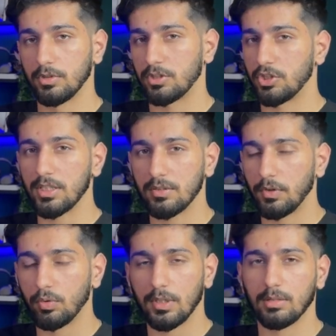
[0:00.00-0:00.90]
just change a
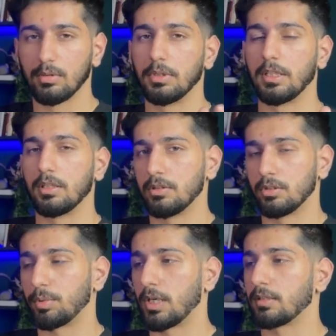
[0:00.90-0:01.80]
few things, maybe decrease
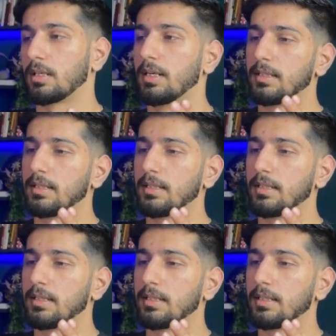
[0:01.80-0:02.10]
your price